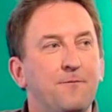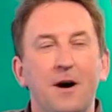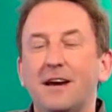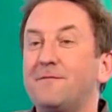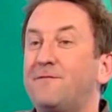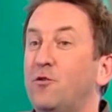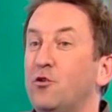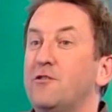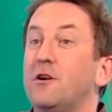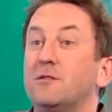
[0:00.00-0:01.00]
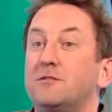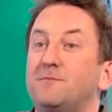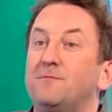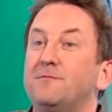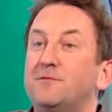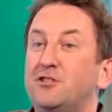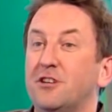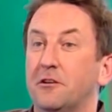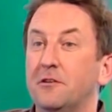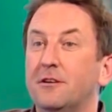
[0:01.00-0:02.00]
My four-year-old
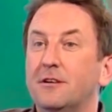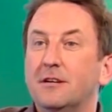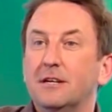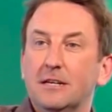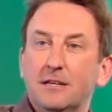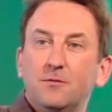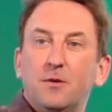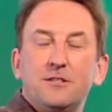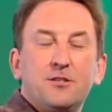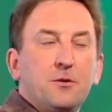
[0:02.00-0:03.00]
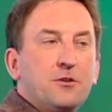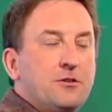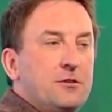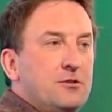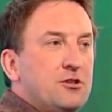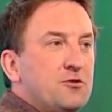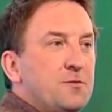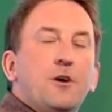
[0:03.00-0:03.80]
son went to a children's